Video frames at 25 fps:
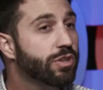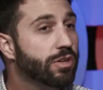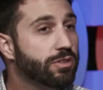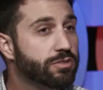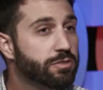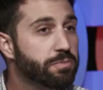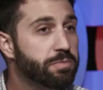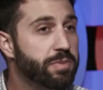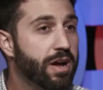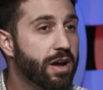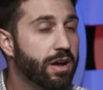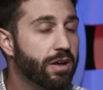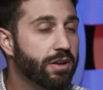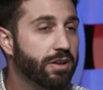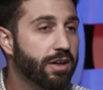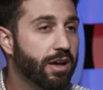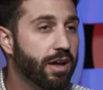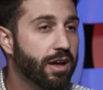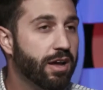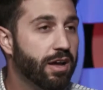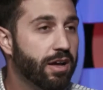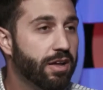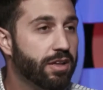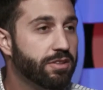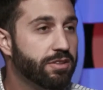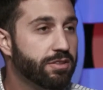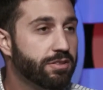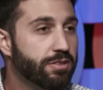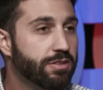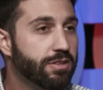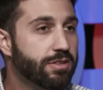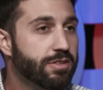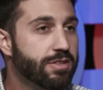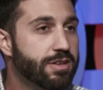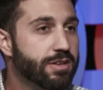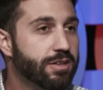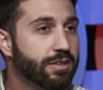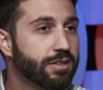talked about uh,
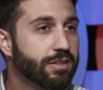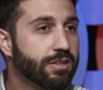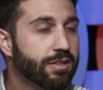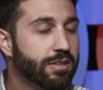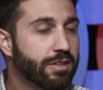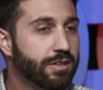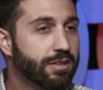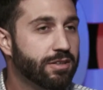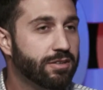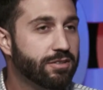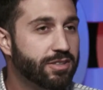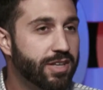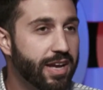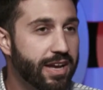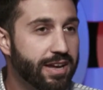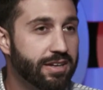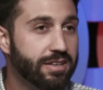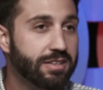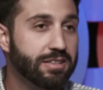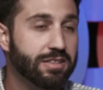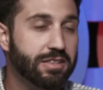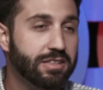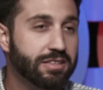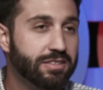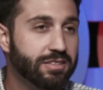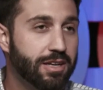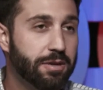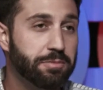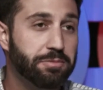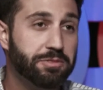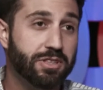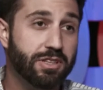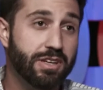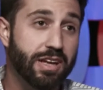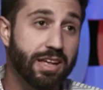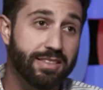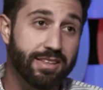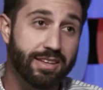the Satan and the
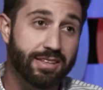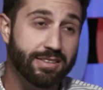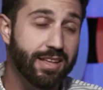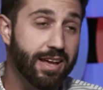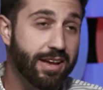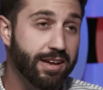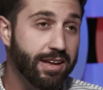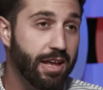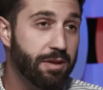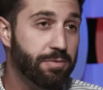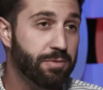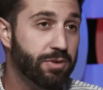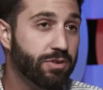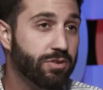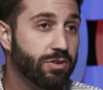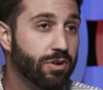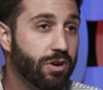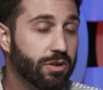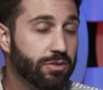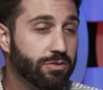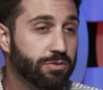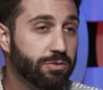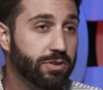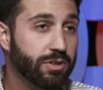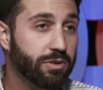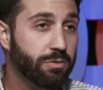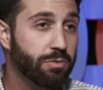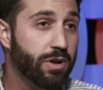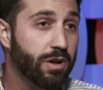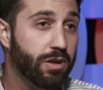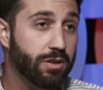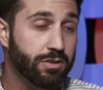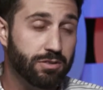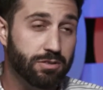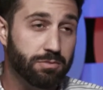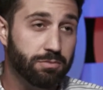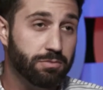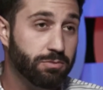deception. I think that came across really
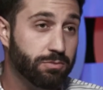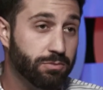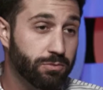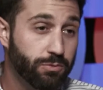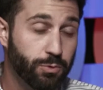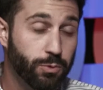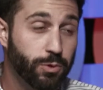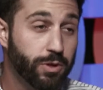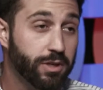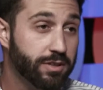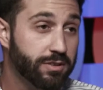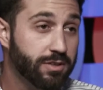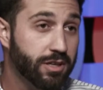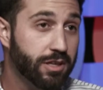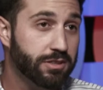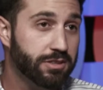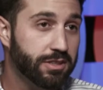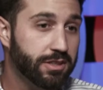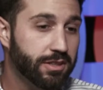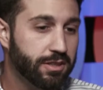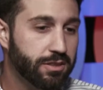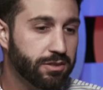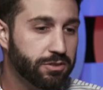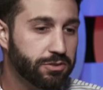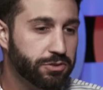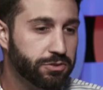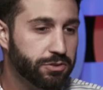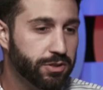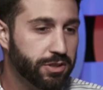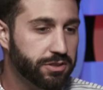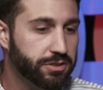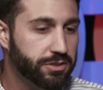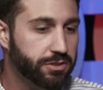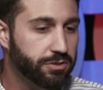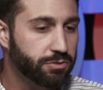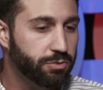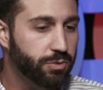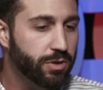well. Some really touching
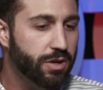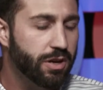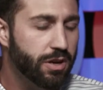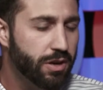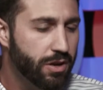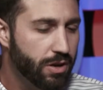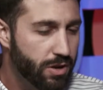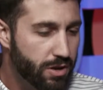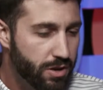illustrations. What,